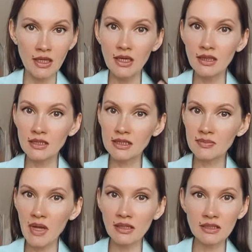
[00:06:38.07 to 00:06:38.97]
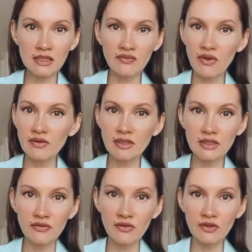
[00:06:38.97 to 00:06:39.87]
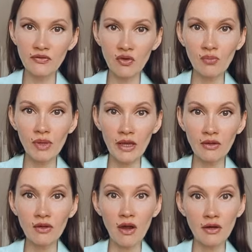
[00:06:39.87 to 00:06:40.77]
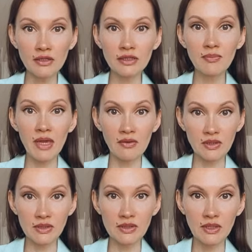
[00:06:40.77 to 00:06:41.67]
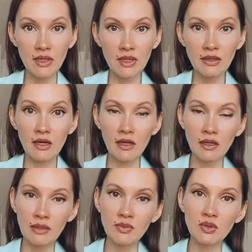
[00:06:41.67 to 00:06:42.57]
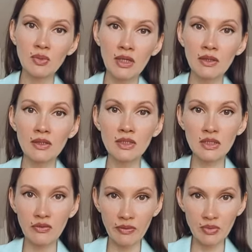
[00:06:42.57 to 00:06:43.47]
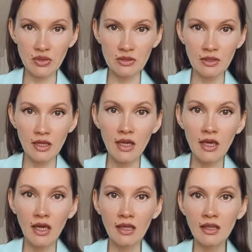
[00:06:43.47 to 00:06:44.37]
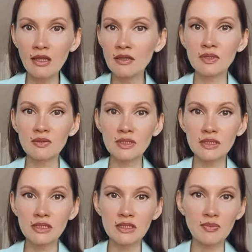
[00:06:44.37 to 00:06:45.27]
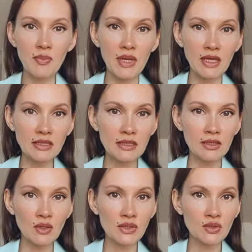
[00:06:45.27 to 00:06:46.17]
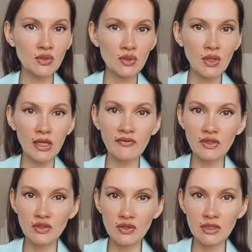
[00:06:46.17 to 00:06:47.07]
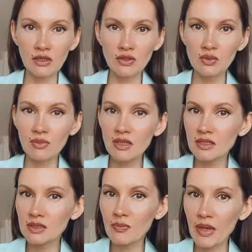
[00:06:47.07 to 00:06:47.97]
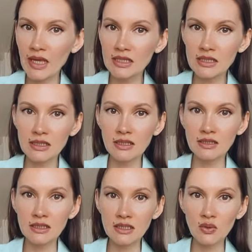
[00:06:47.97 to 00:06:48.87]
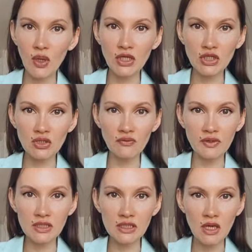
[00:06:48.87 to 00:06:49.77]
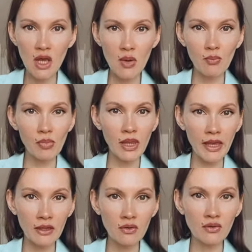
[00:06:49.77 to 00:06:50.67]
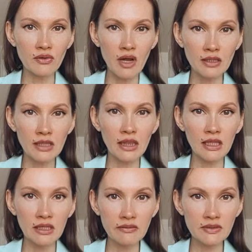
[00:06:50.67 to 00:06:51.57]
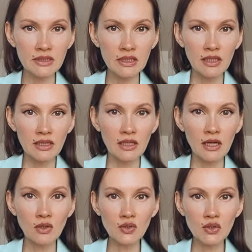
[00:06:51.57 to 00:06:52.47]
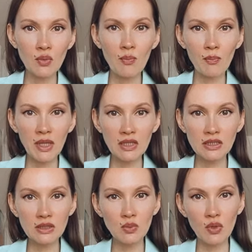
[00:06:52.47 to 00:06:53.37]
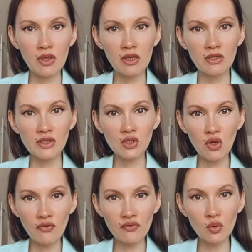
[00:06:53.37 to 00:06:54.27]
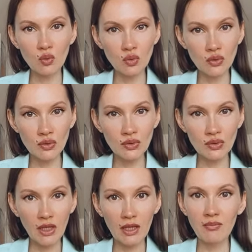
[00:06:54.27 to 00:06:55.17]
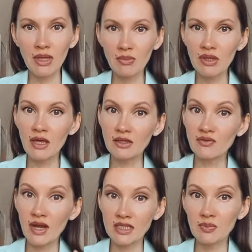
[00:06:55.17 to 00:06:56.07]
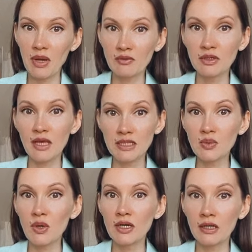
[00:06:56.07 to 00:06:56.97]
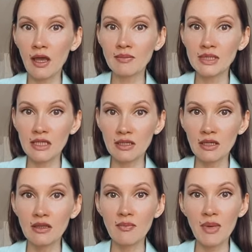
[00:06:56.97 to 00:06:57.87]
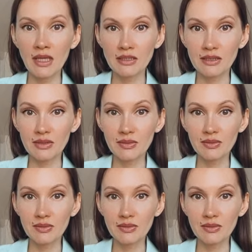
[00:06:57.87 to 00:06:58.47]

This smell is very different from black currant berries that are claimed to be in the description. And then there is this base that is also kind of interesting. To me, this base is a continuation of these black currant leaves that are also mixed with the soft woods and maybe that rice powder, that's where it comes in, in the base.